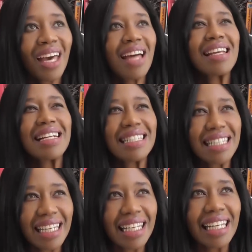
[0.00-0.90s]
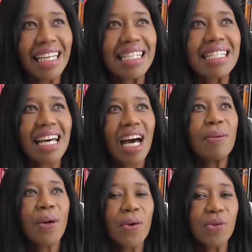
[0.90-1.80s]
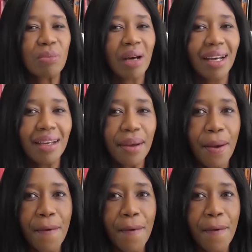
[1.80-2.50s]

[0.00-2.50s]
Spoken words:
I think steadily as time goes by,